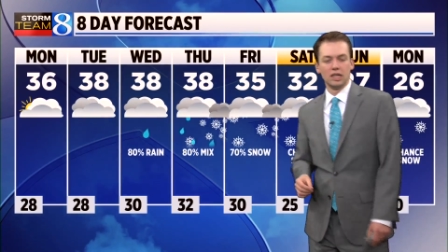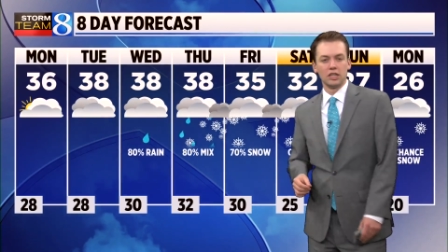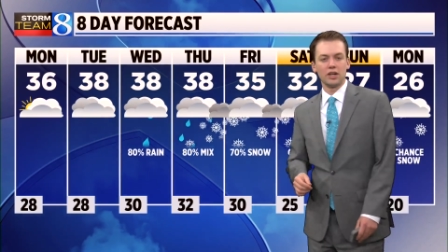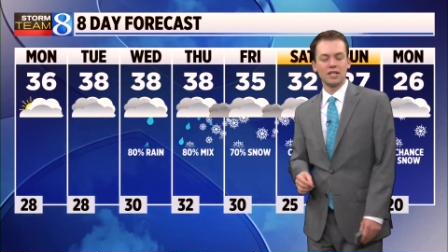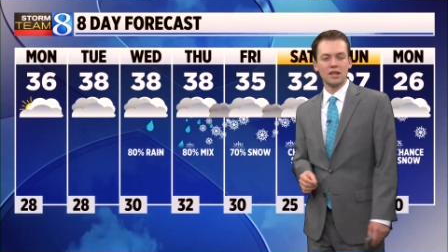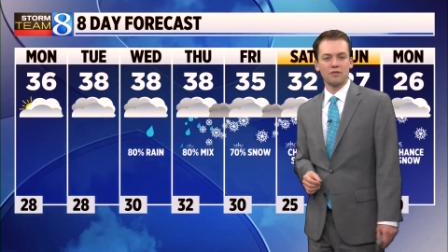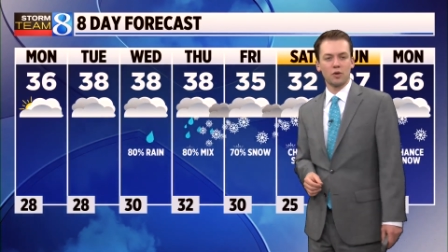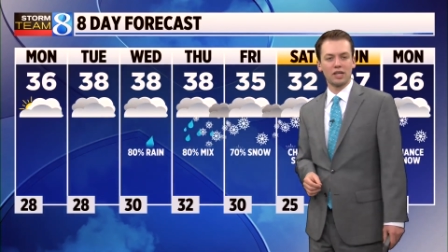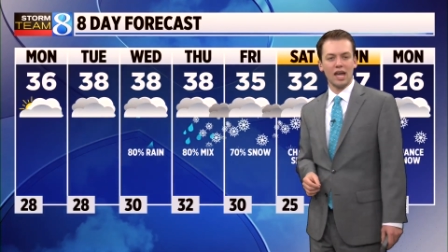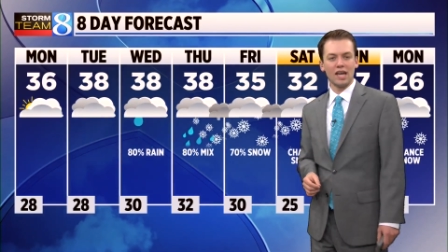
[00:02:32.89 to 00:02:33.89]
Your 8-day
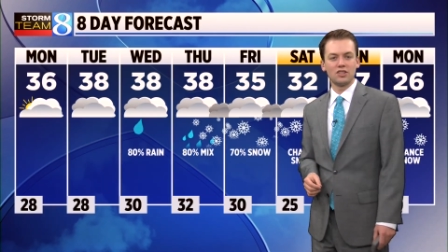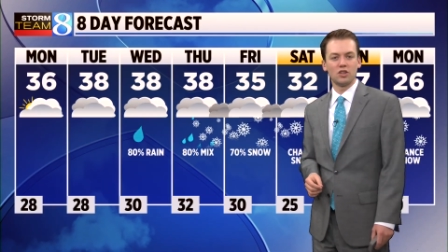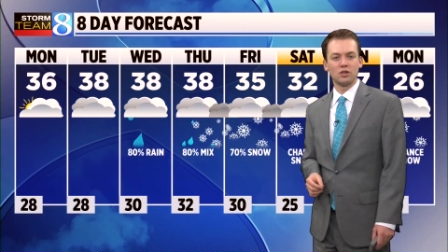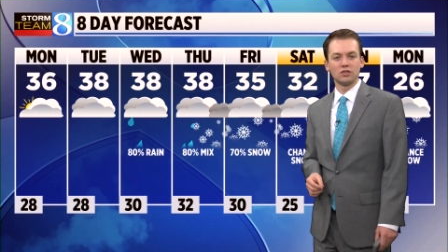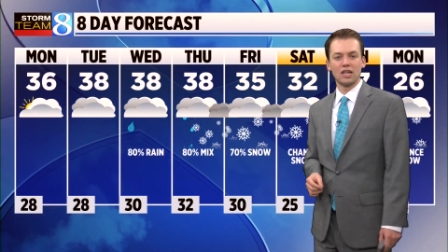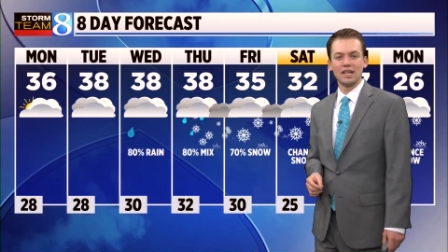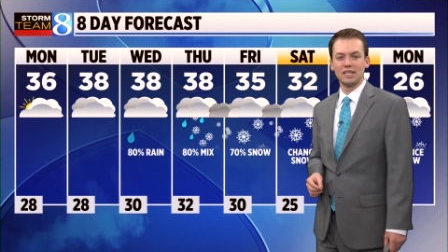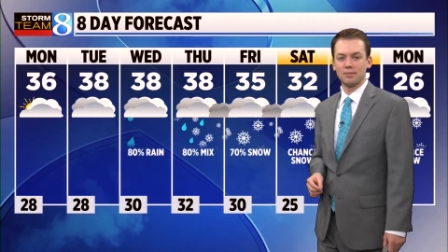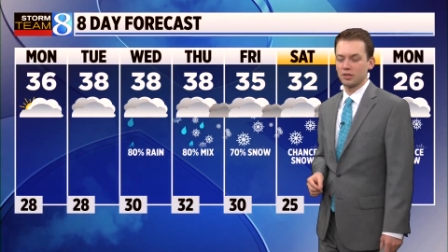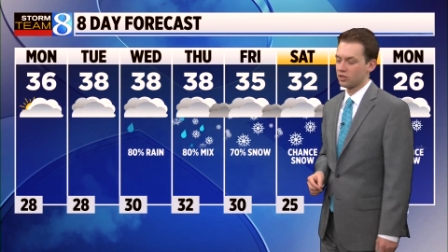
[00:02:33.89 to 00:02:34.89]
forecast shows high
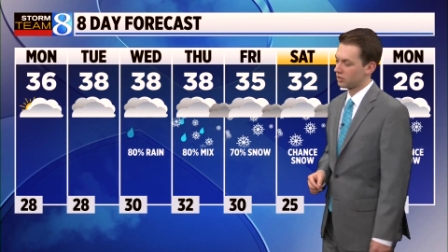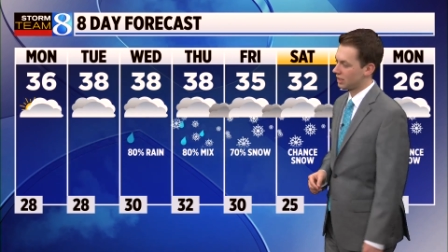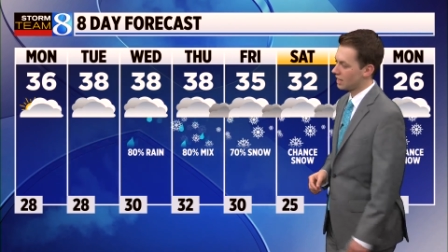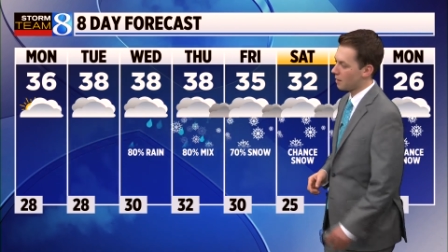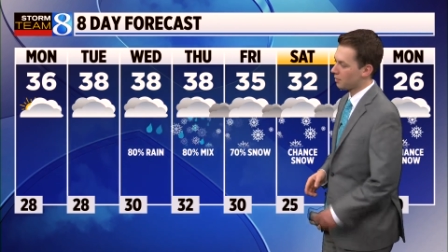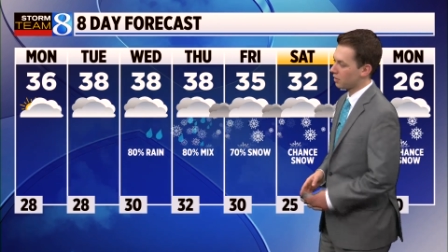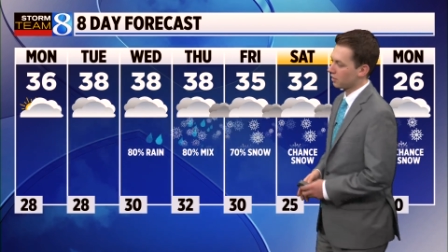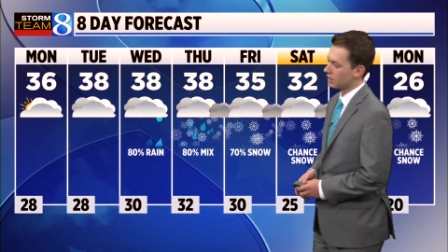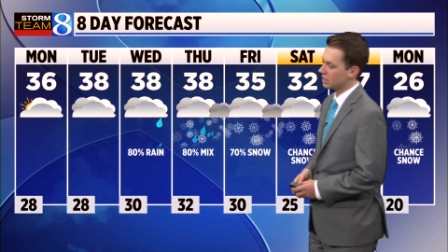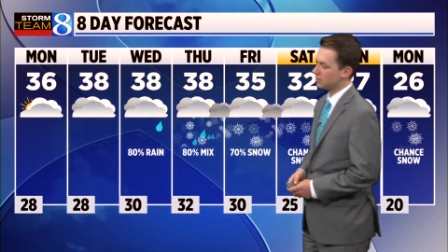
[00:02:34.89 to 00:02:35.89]
temperatures in the upper
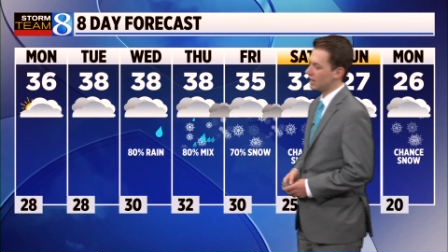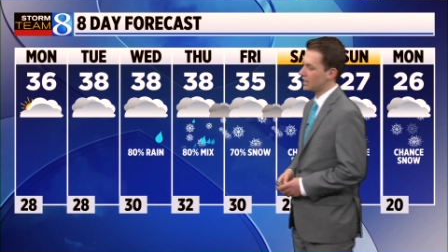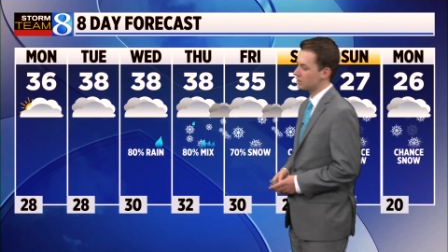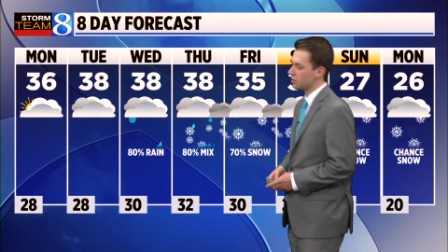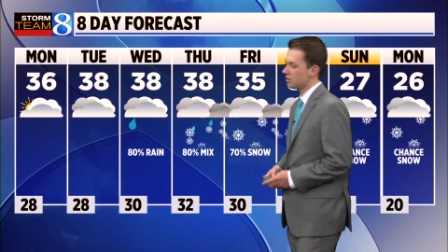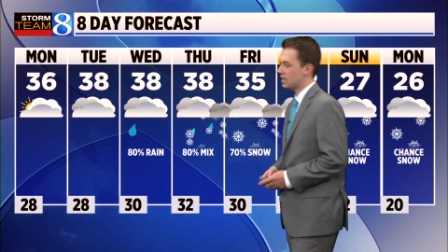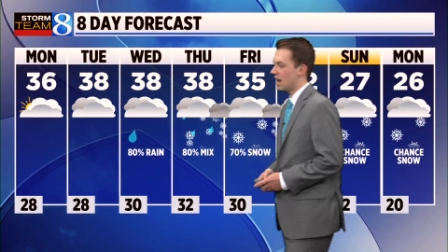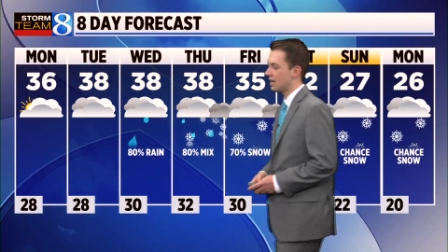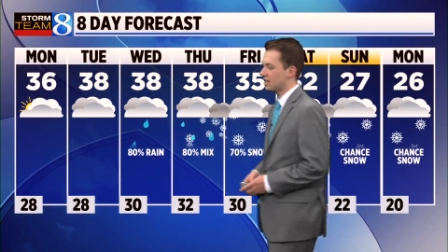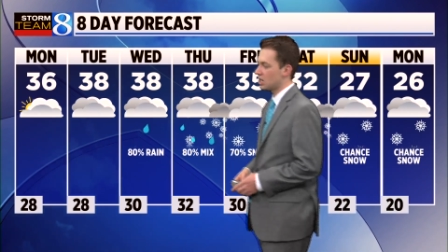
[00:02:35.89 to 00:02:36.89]
30s beginning Tuesday,
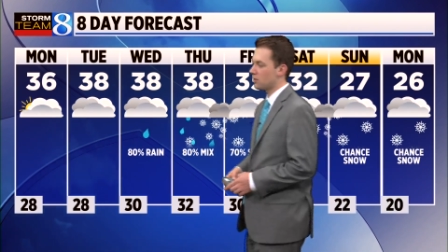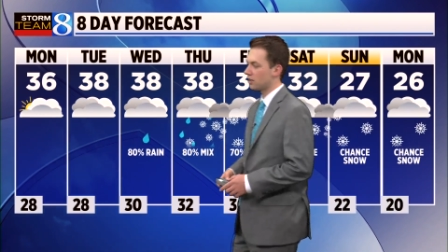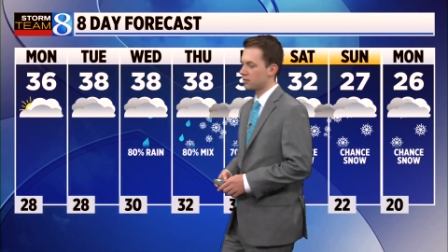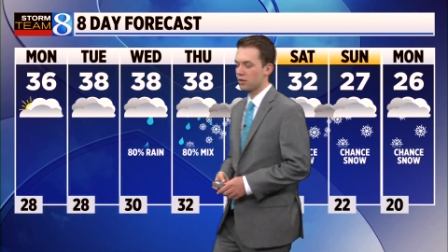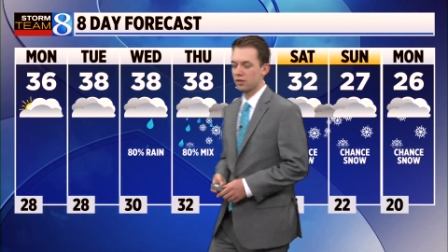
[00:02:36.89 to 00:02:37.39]
continuing through